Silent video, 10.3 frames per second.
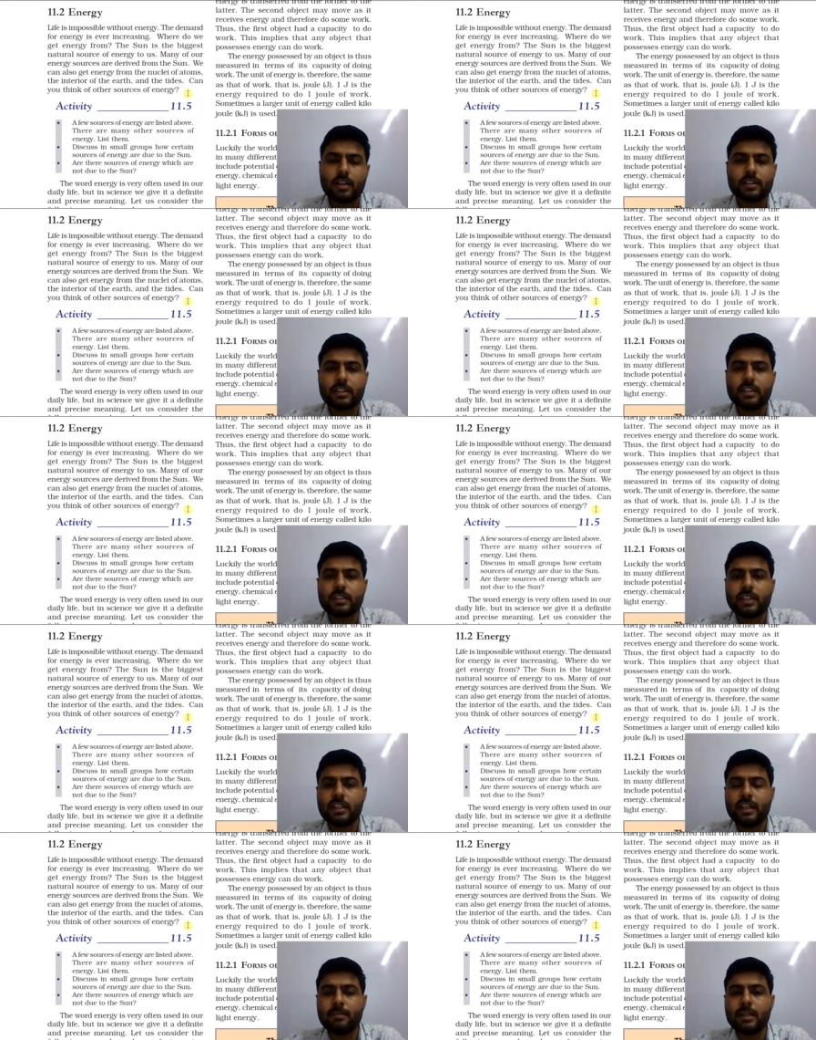This is
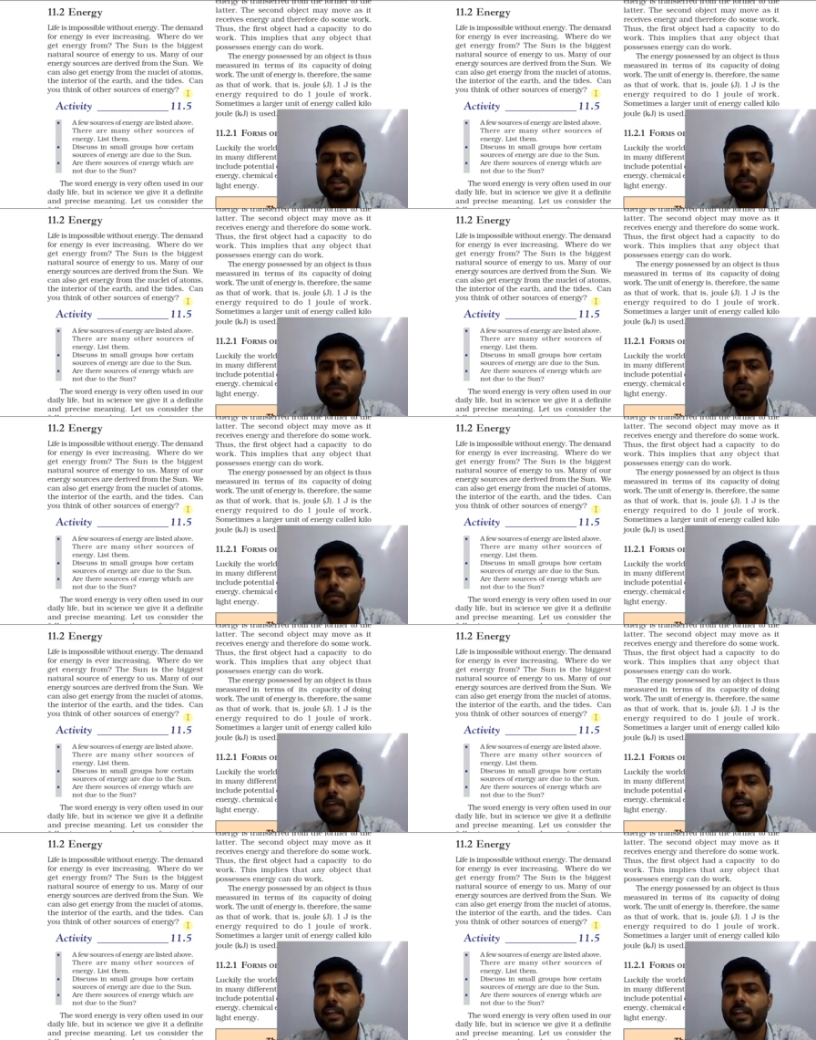nothing but the form of
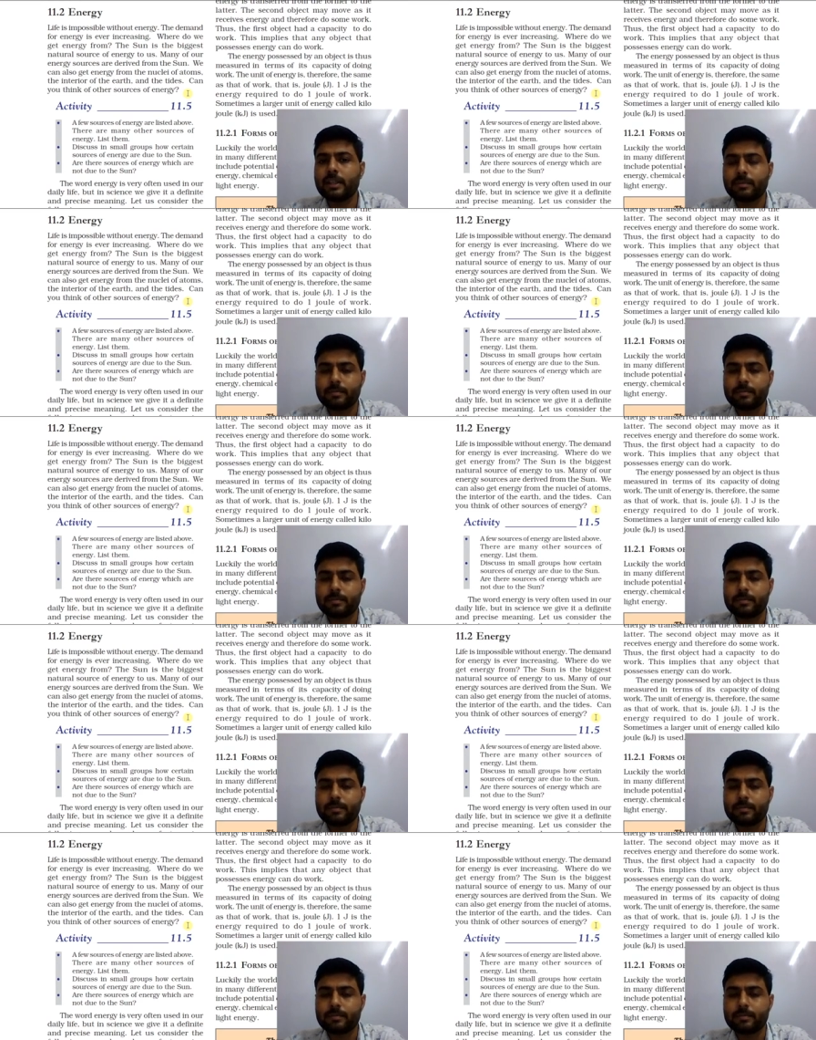energy,